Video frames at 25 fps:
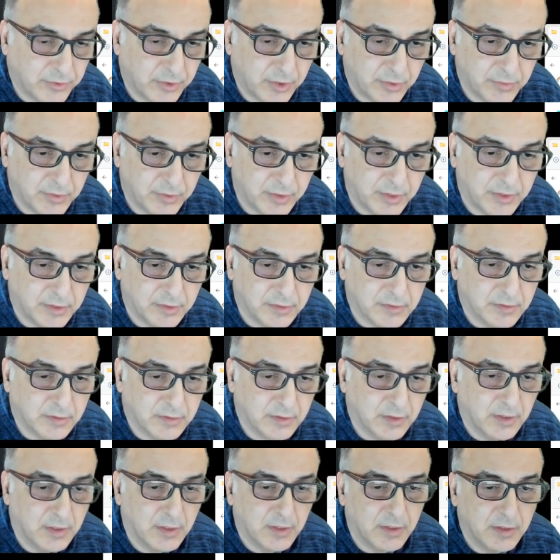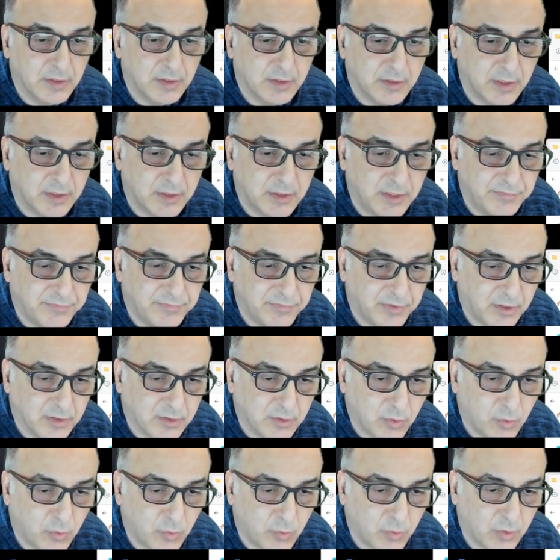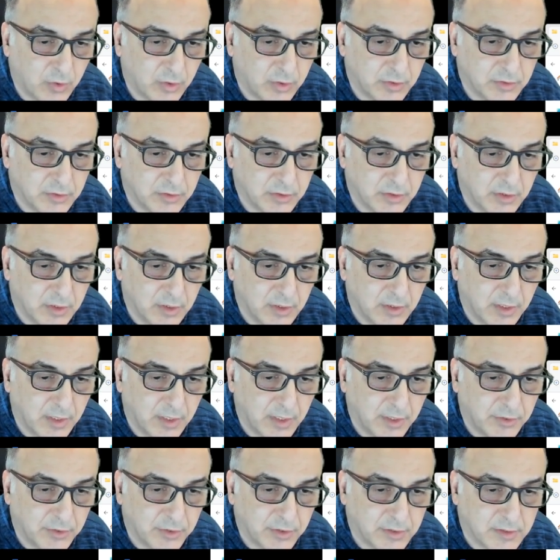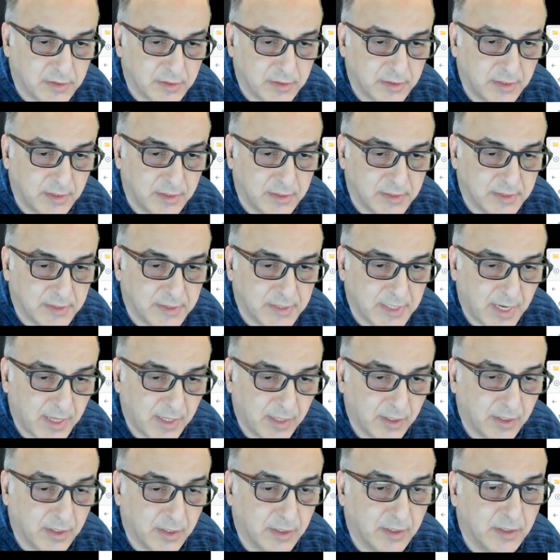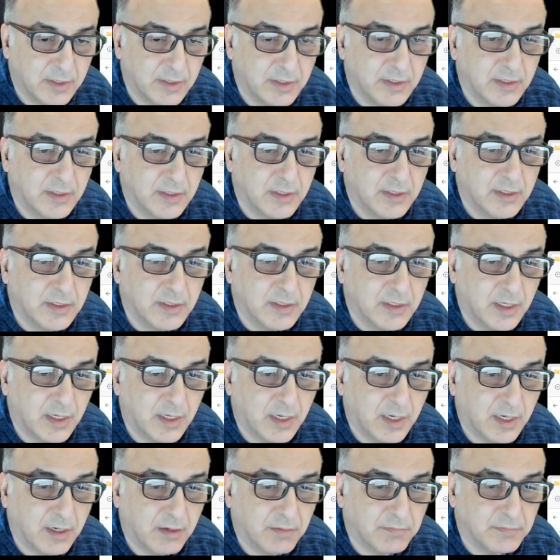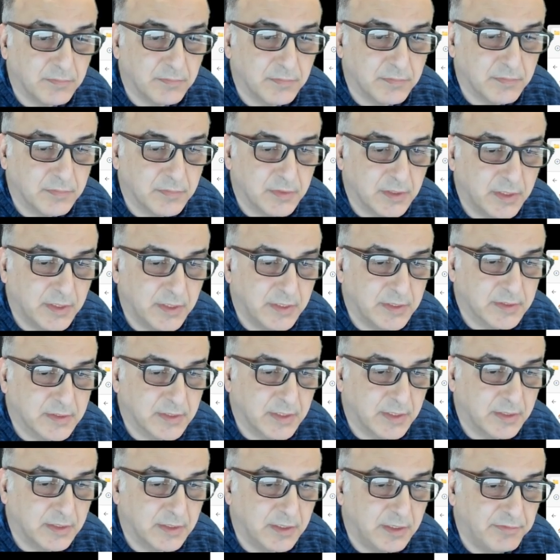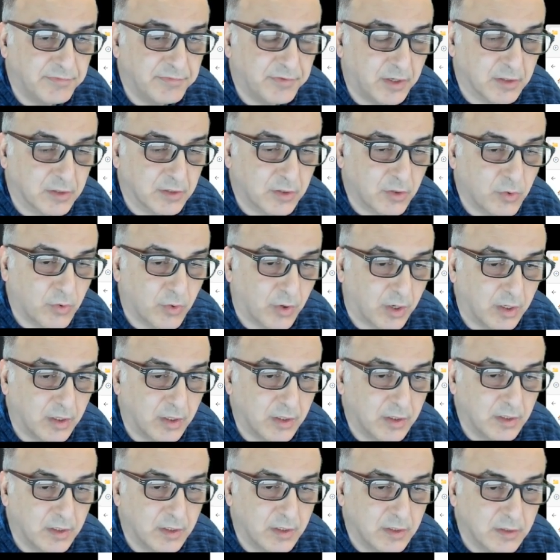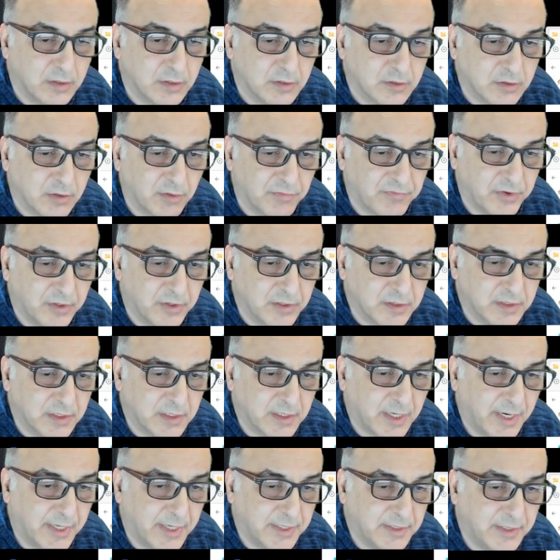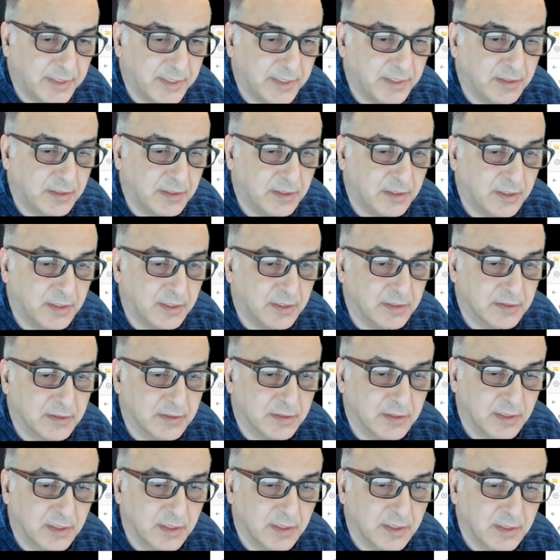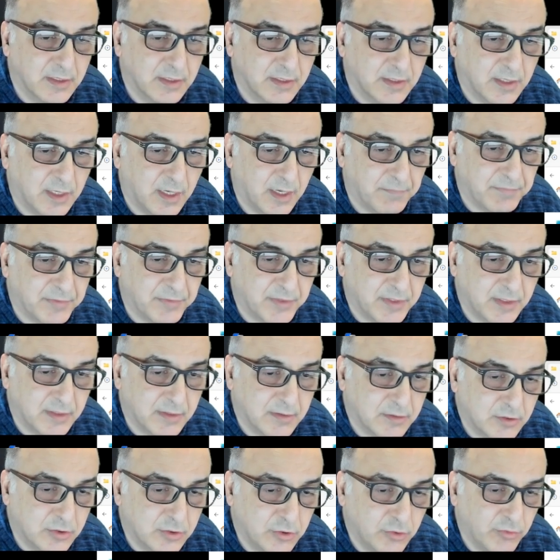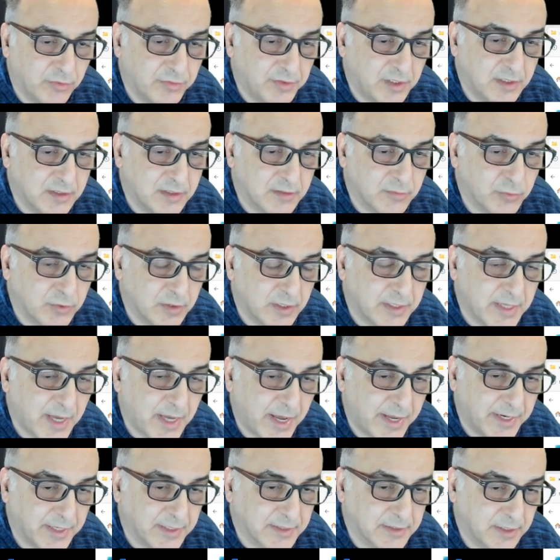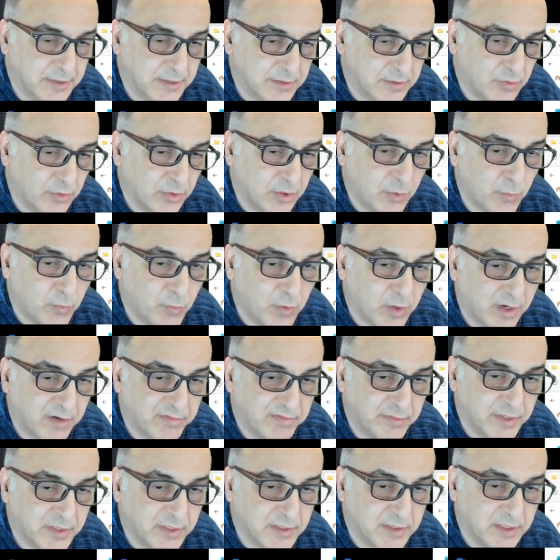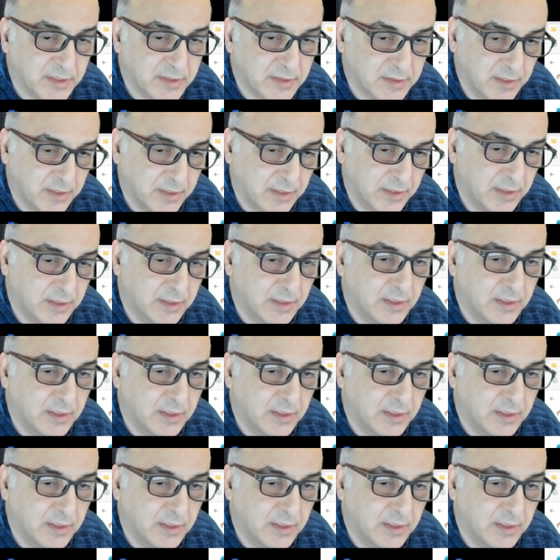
is the default cores, and you can see Stella is the default core. The first thing I did is 2 of these did not exist, only one of them existed.